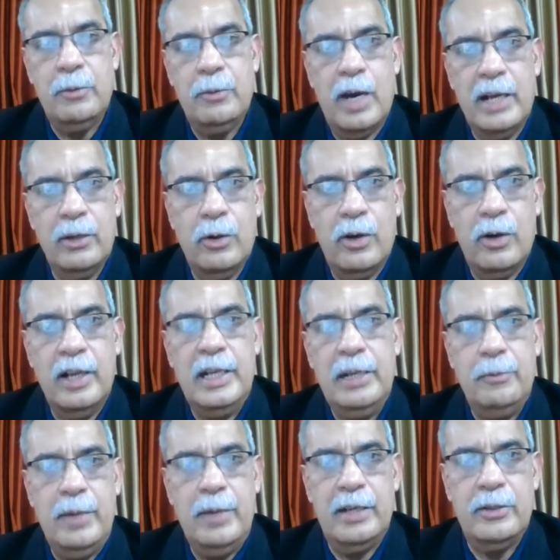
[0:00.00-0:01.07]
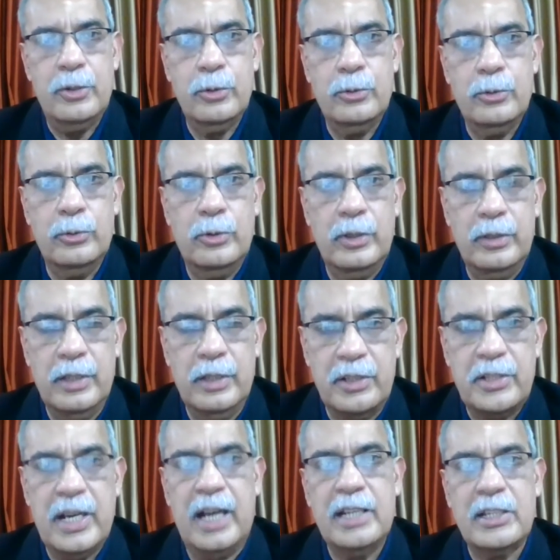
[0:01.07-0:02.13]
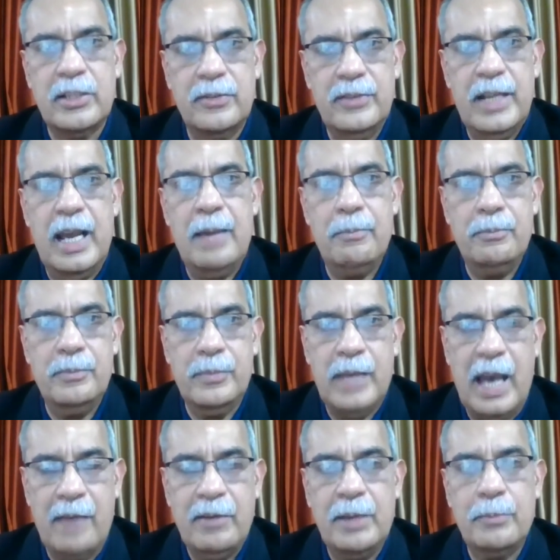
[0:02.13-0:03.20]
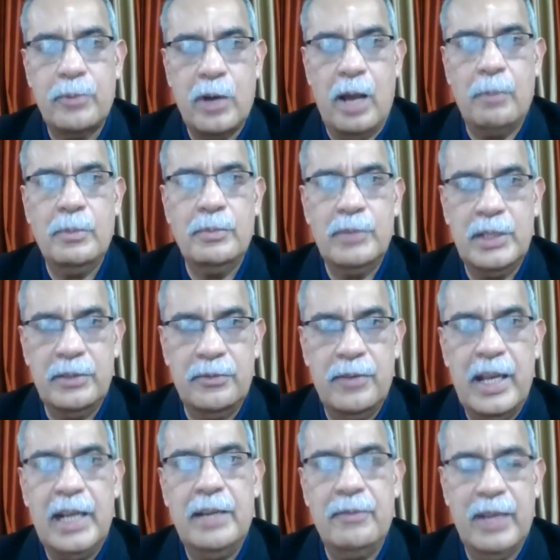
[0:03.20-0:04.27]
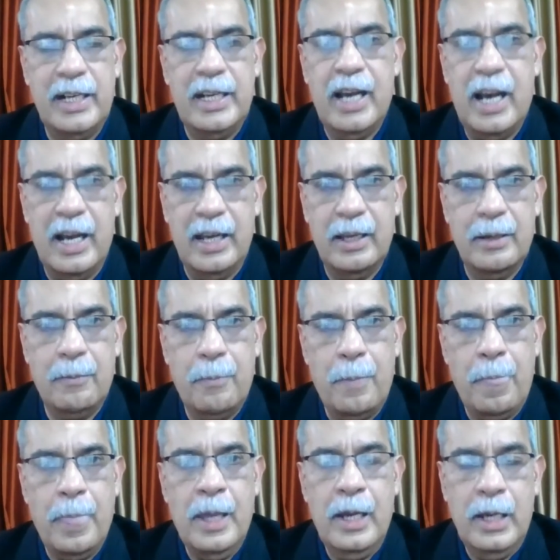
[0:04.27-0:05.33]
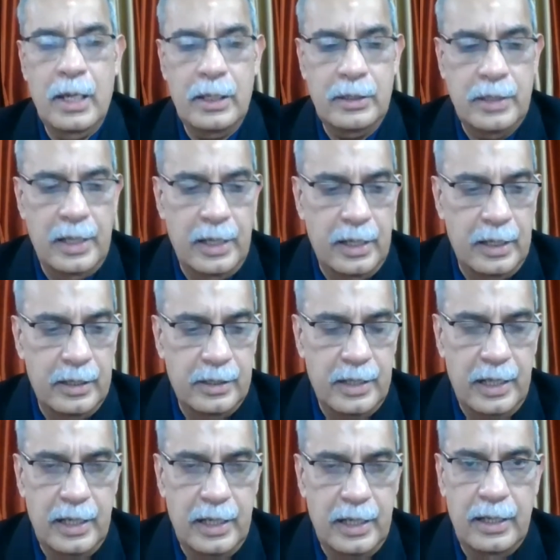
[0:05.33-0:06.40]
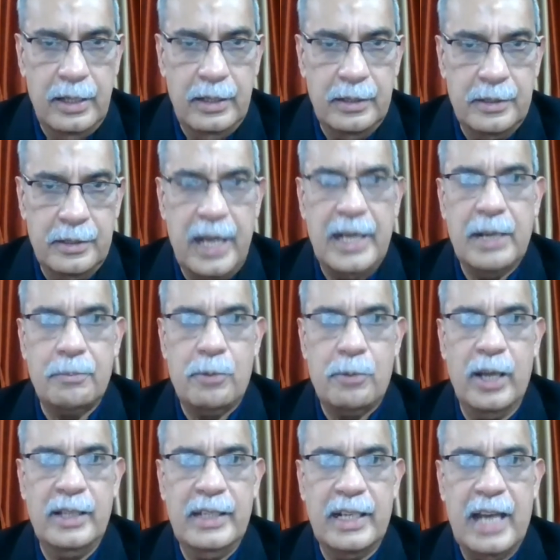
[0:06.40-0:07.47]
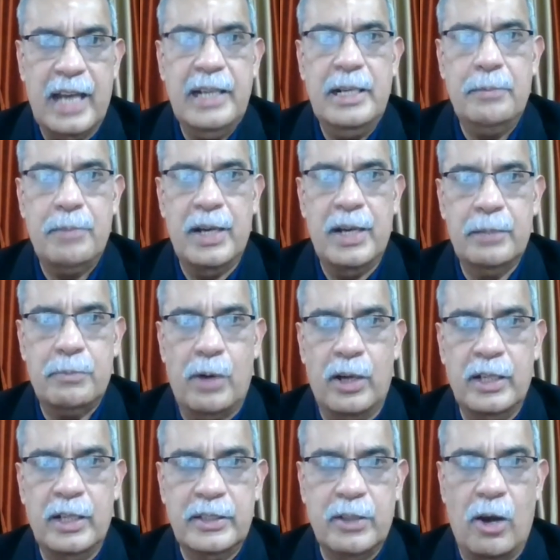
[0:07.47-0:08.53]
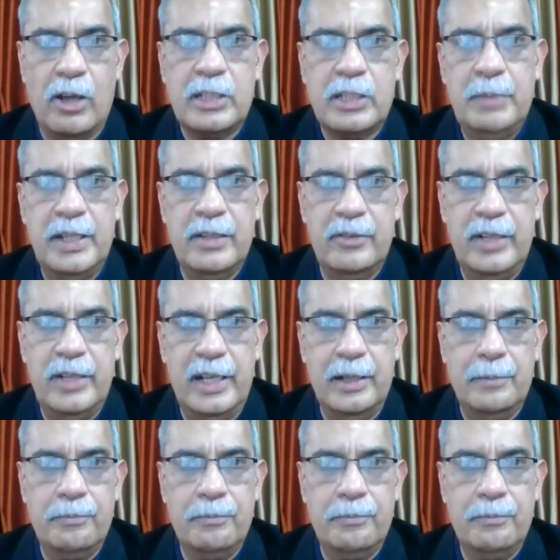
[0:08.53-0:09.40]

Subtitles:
1 or early week 2, the chance of them having problems is very, very high. The data point that I depend upon is the oximeter reading.